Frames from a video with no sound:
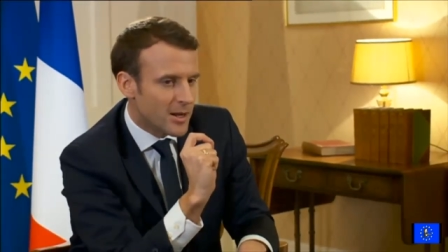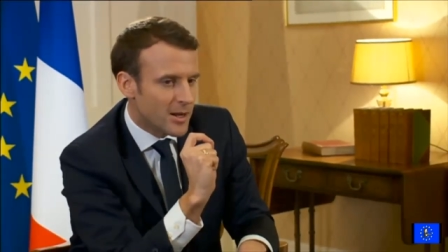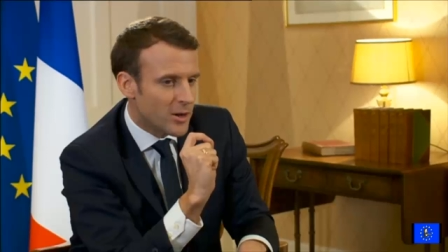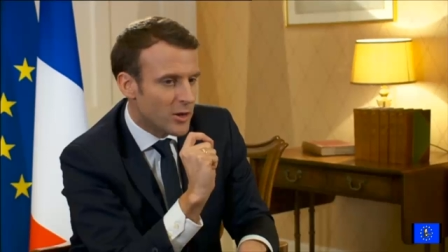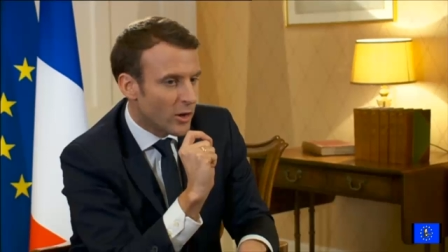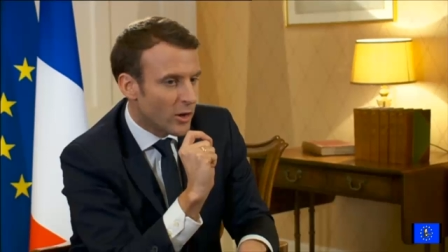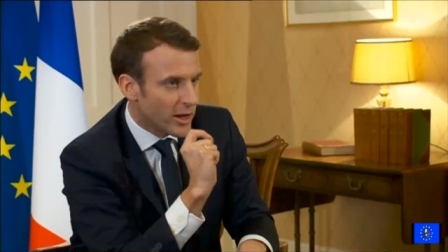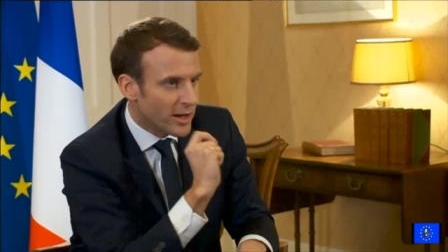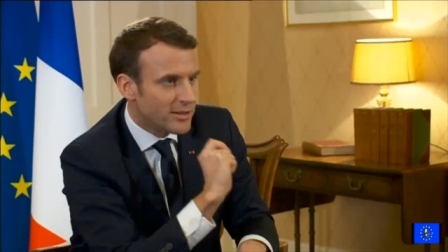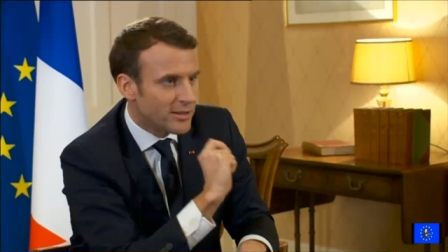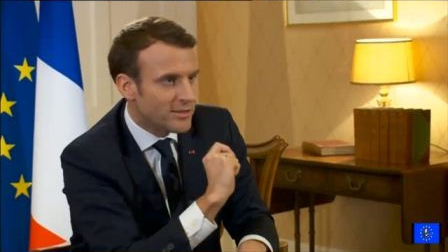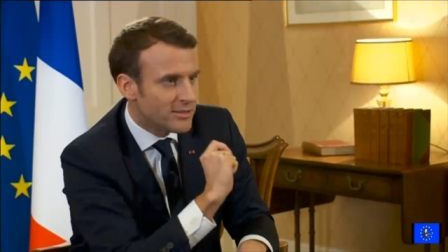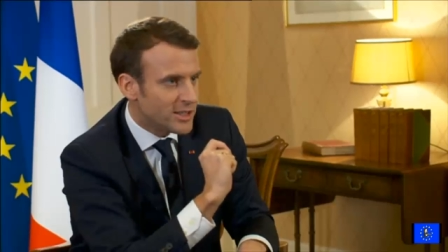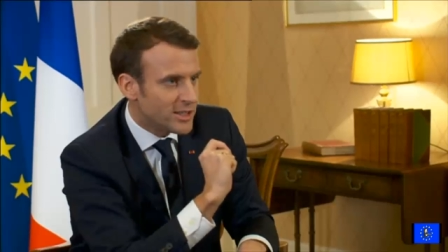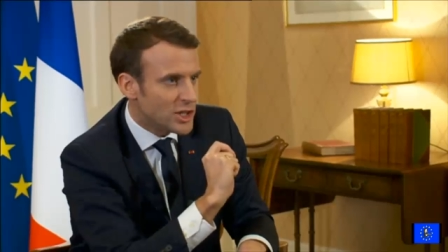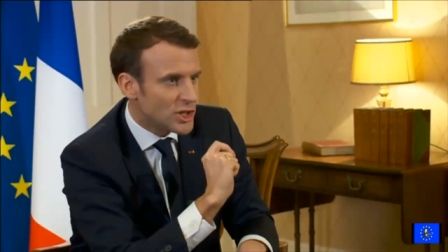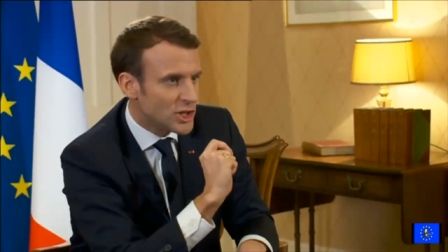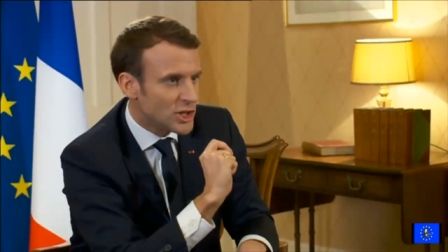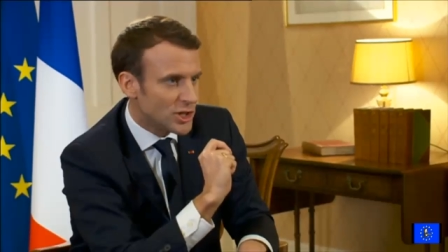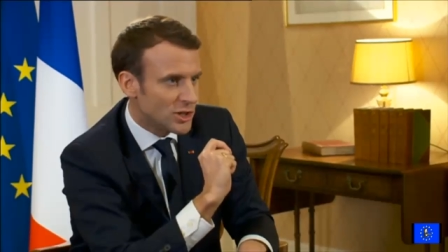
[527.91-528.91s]
an
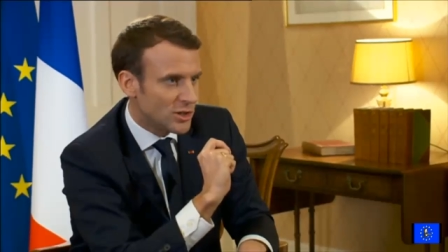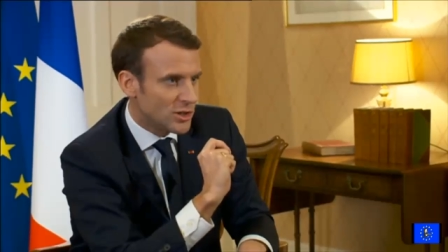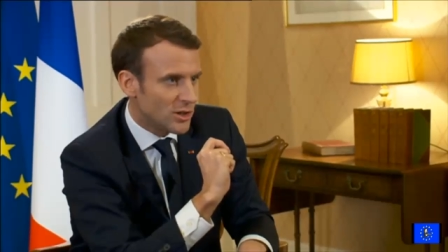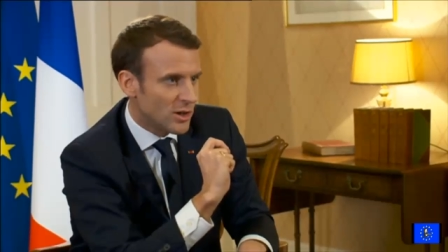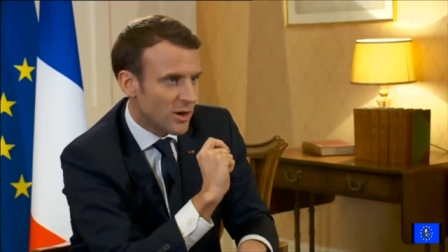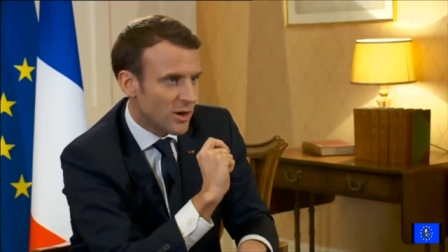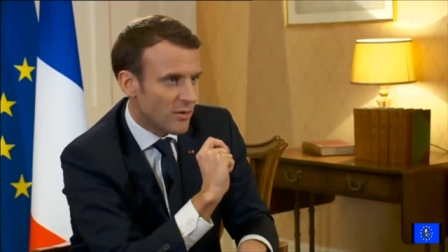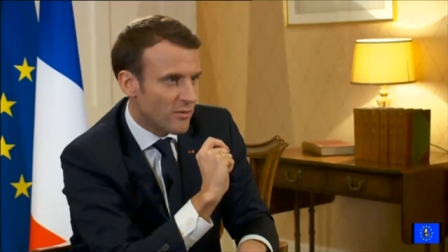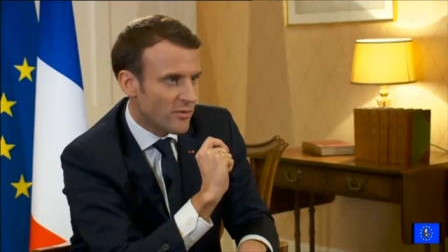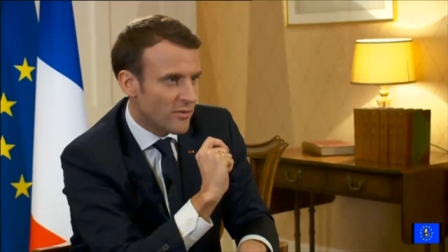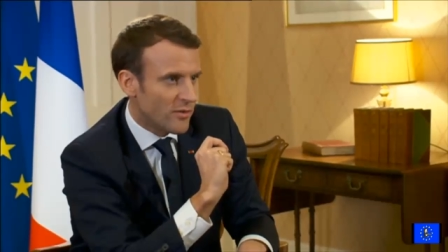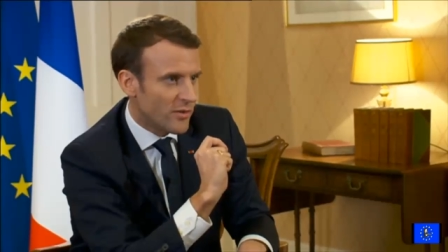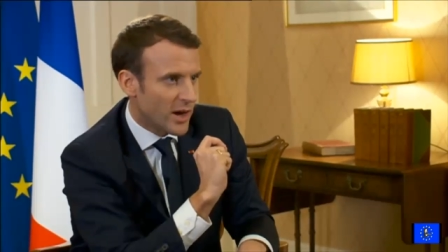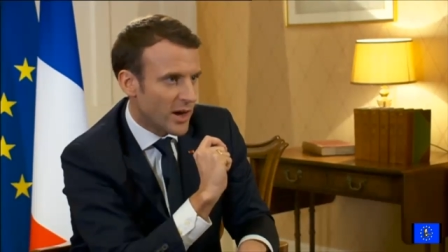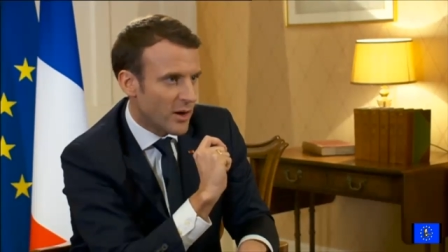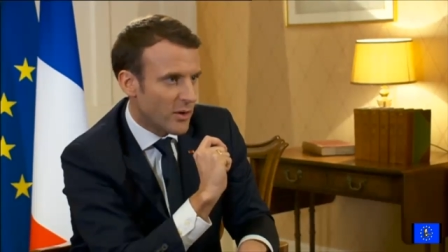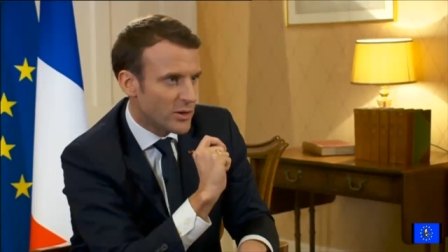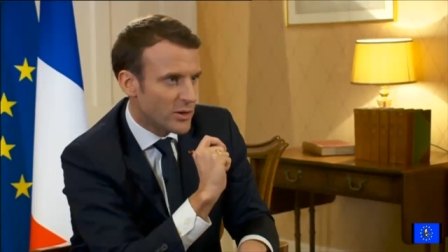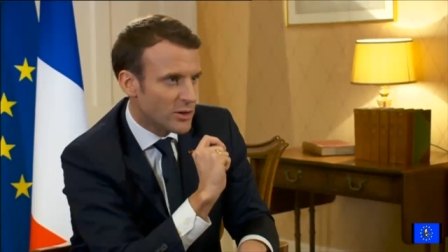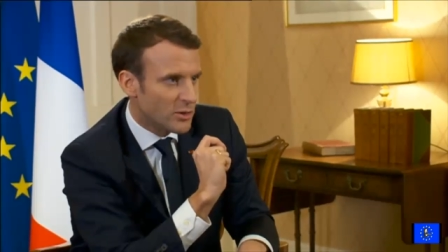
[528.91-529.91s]
organization of
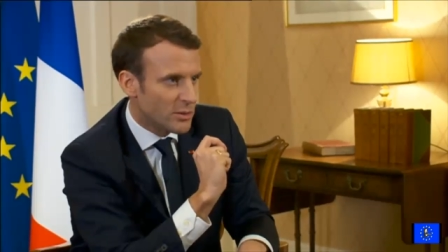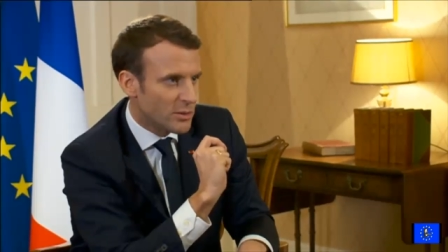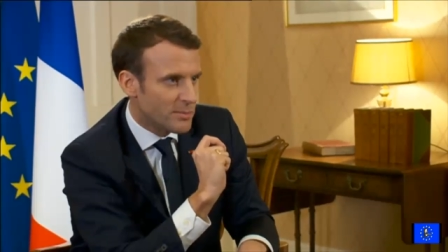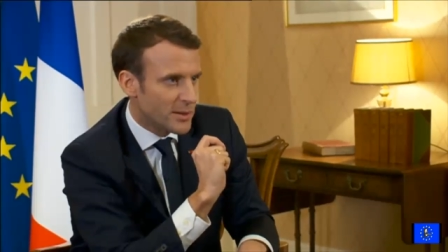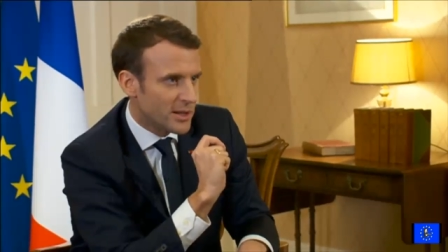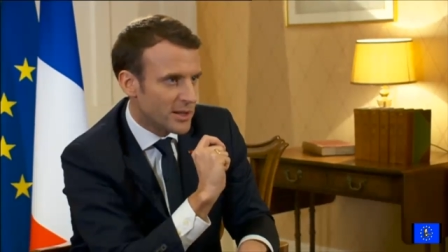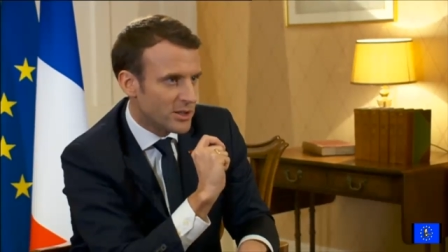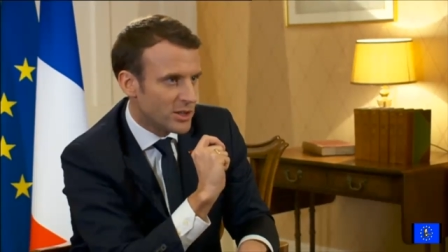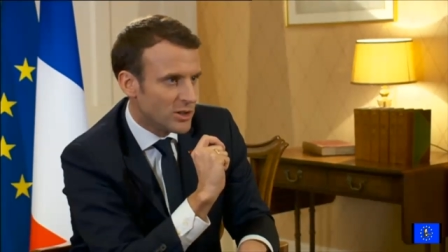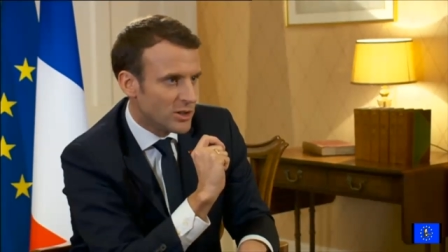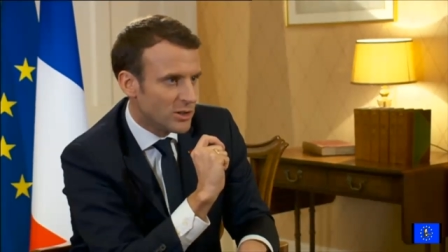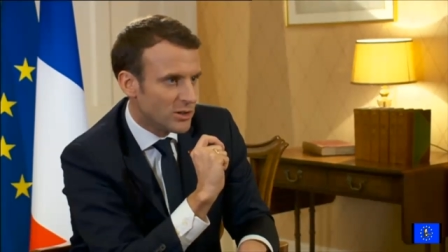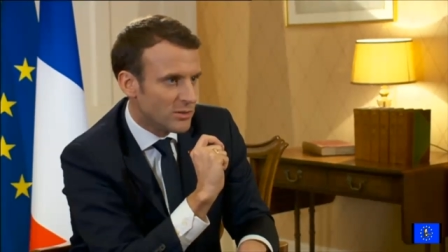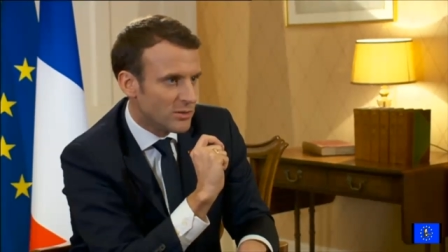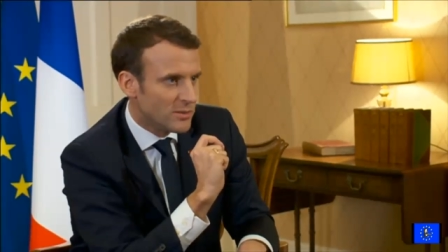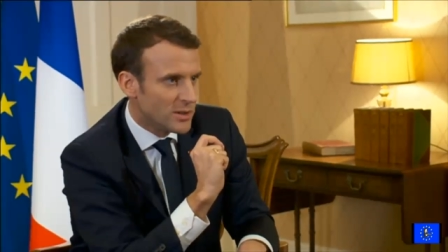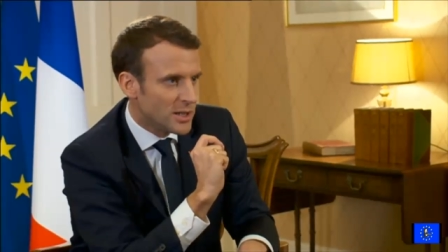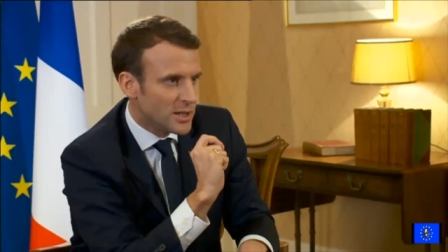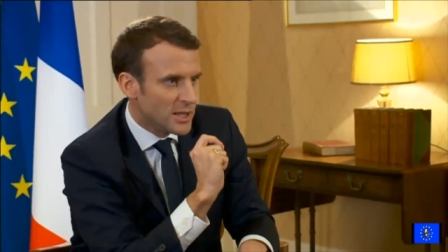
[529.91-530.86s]
our European Union,